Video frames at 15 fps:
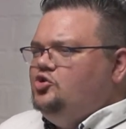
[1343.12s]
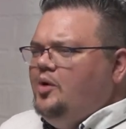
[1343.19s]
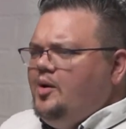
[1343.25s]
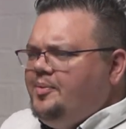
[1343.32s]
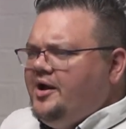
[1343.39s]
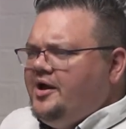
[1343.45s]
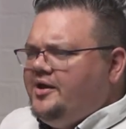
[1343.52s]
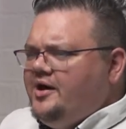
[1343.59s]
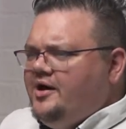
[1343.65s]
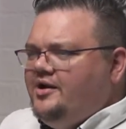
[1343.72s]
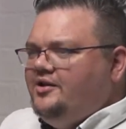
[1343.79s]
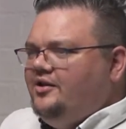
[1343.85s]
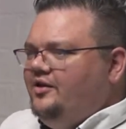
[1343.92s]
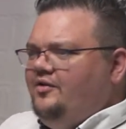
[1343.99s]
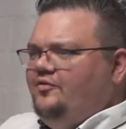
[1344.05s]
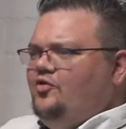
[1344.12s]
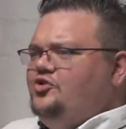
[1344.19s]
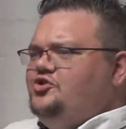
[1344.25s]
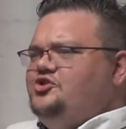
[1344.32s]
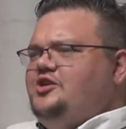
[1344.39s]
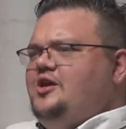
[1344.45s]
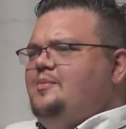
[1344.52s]
do I buy a car and they've only
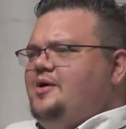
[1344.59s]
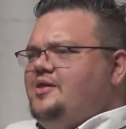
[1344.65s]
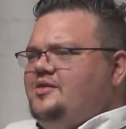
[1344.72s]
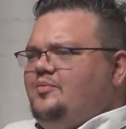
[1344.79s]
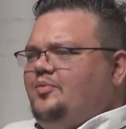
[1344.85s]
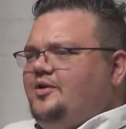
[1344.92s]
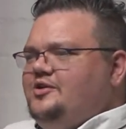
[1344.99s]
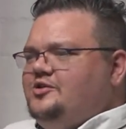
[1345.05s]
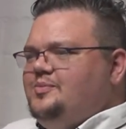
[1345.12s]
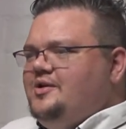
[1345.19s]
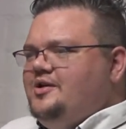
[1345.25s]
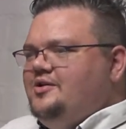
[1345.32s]
just came in the place, mate.